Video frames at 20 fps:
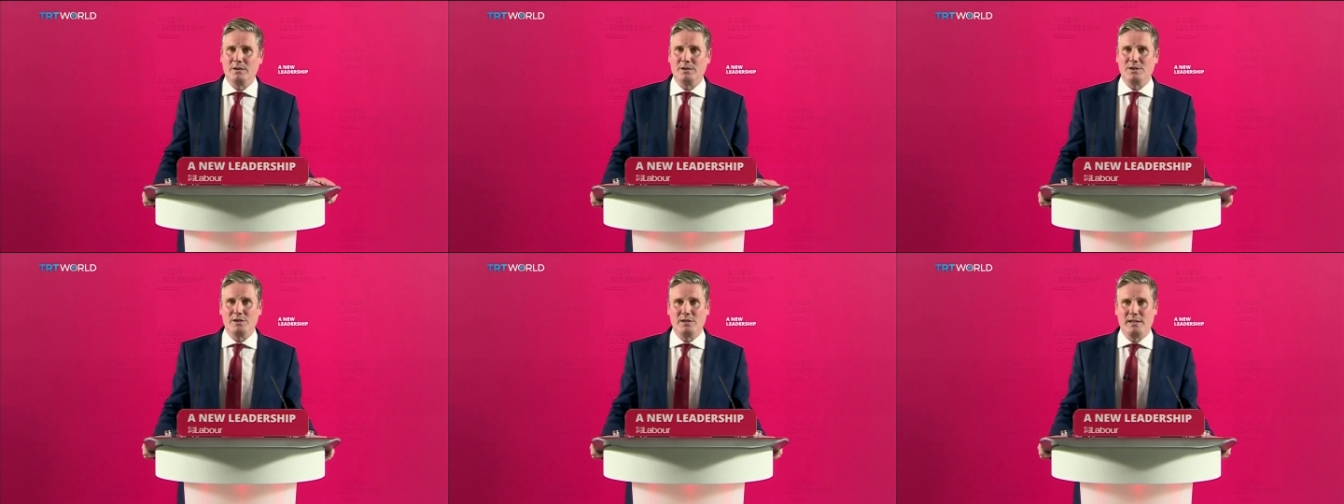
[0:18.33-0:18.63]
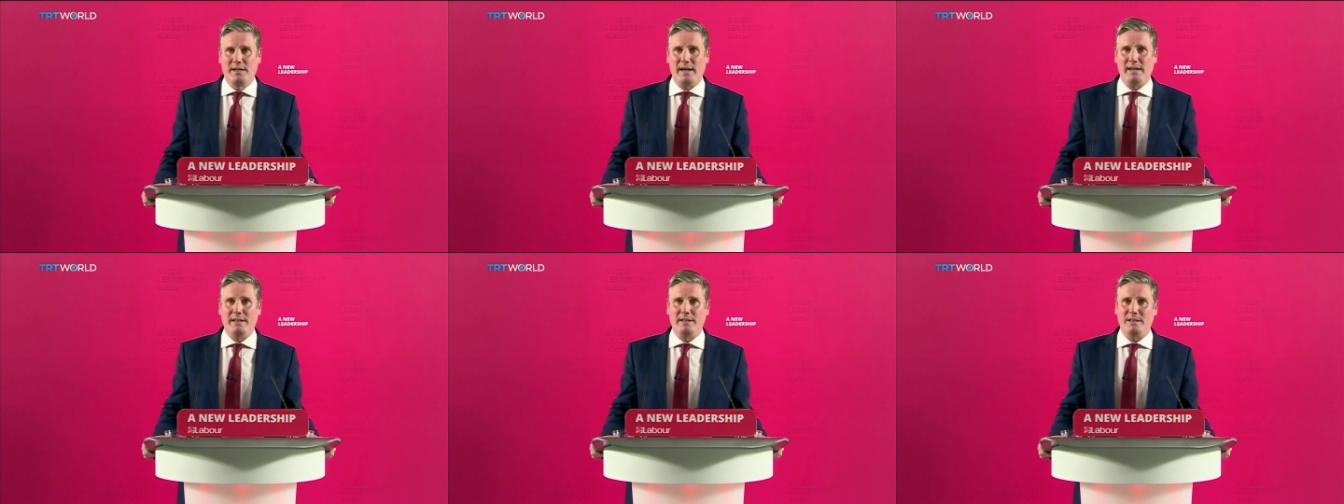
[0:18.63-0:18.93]
to
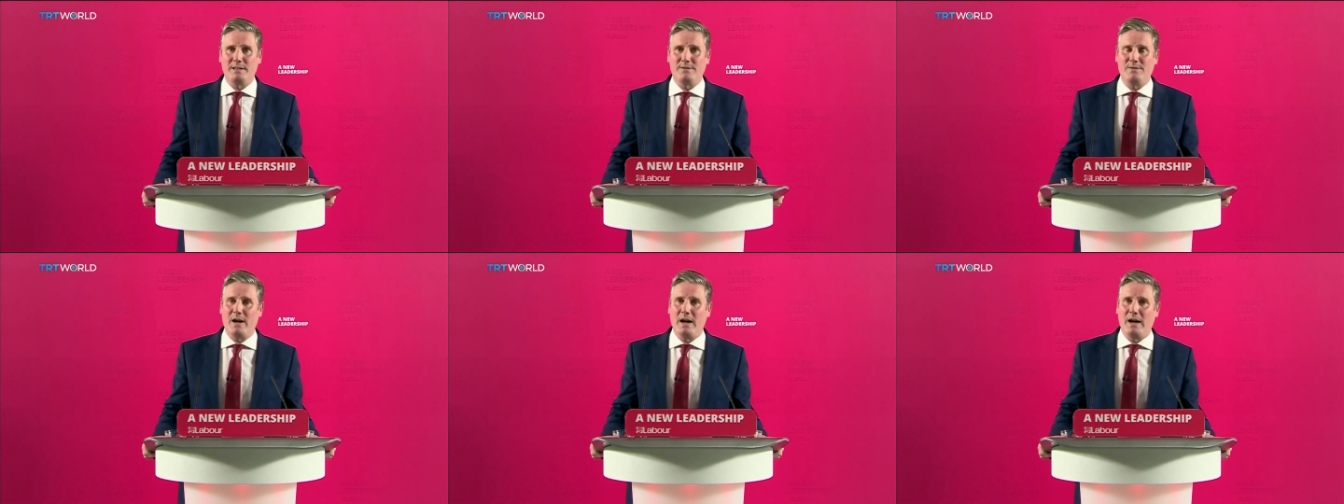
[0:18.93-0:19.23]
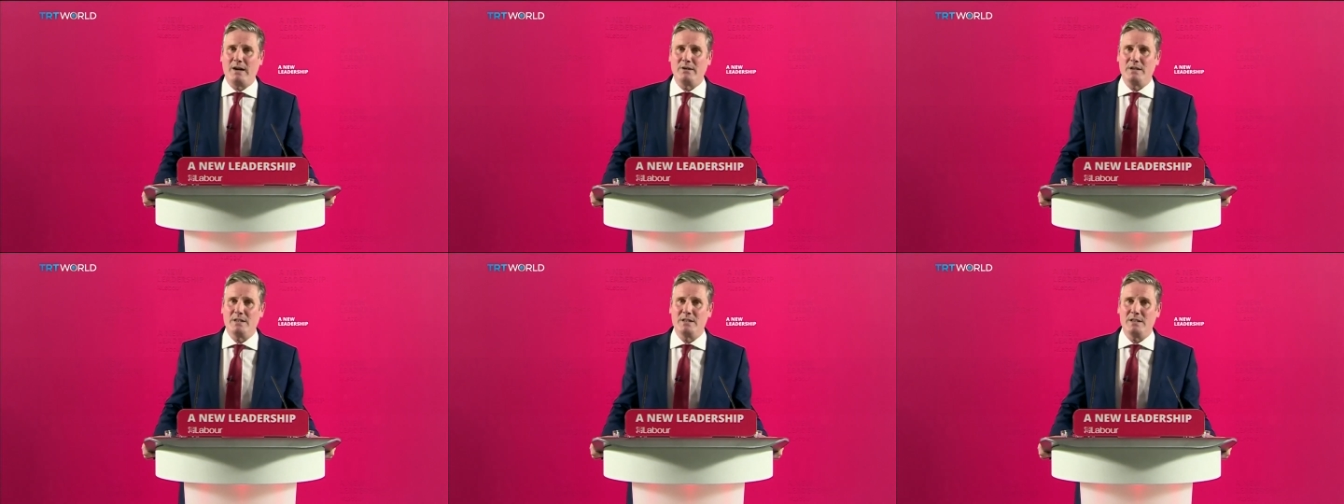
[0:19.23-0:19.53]
get this
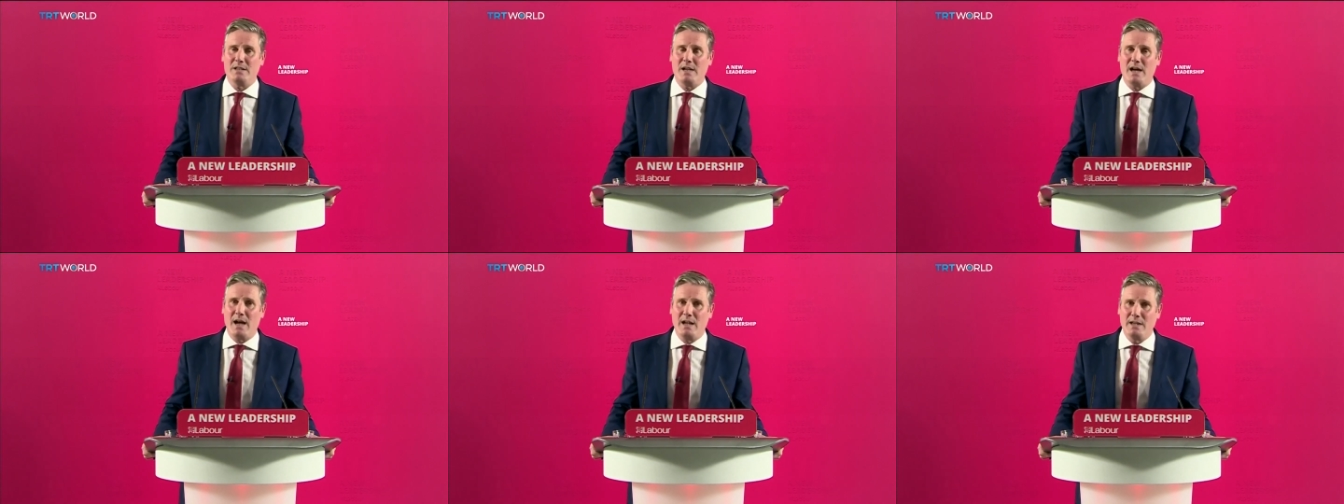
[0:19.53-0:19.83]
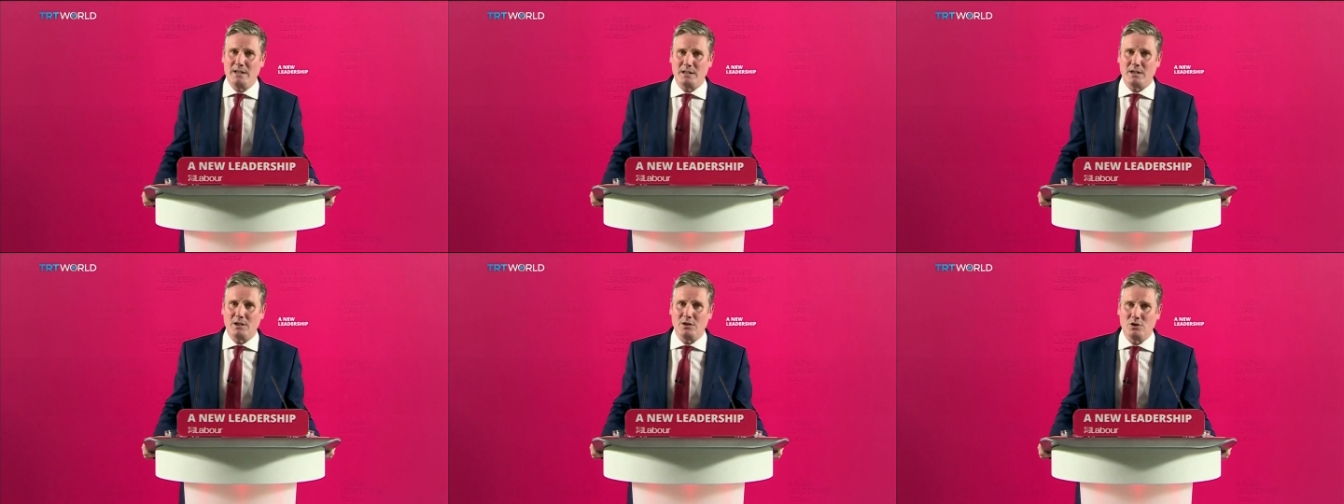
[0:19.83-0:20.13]
virus
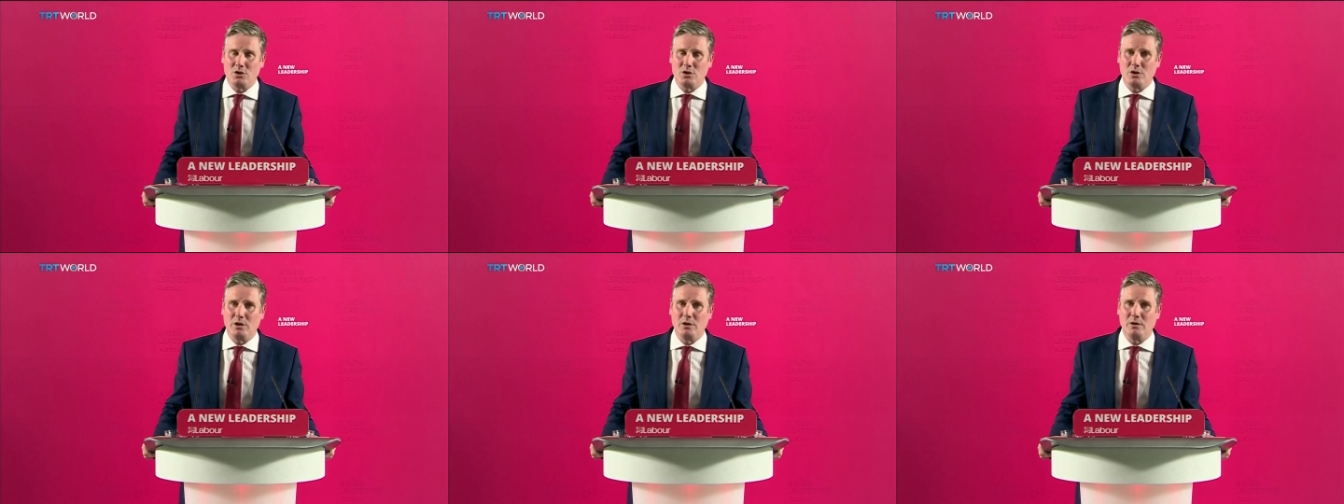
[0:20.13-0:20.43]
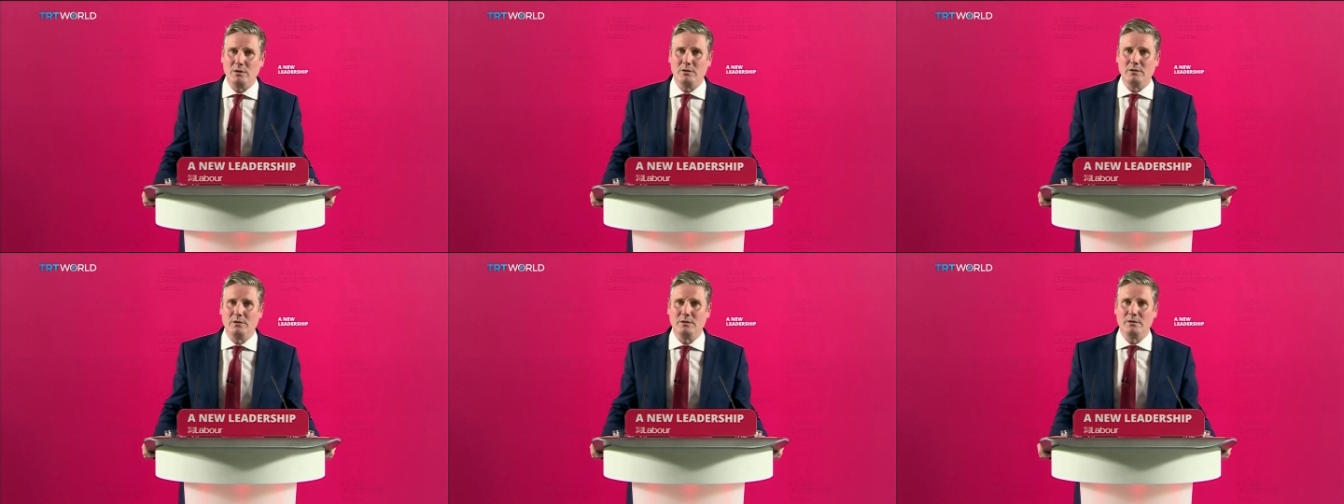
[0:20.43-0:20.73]
under
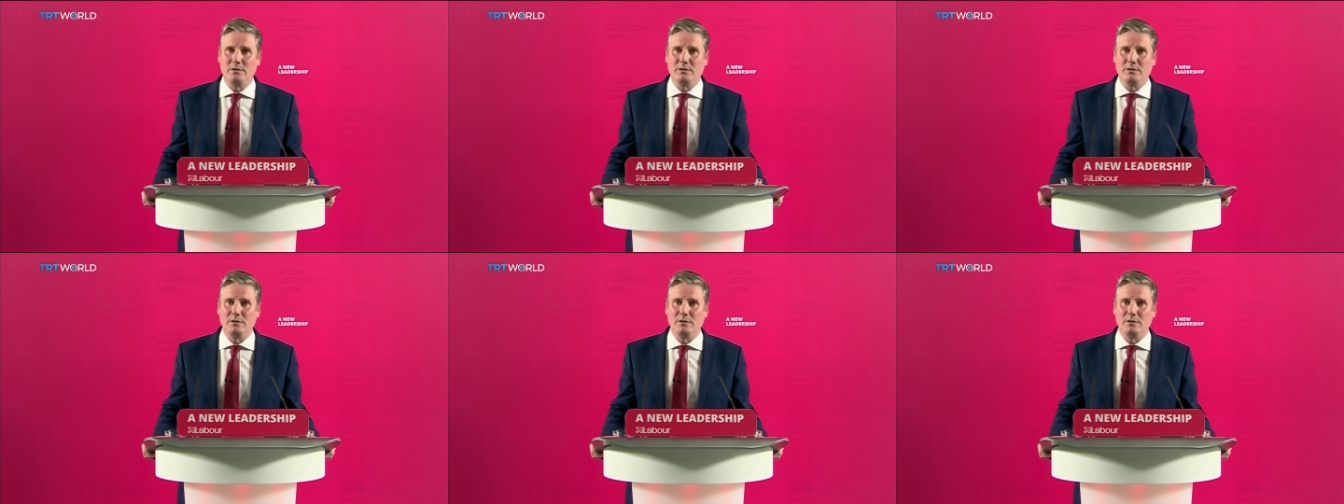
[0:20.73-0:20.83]
control.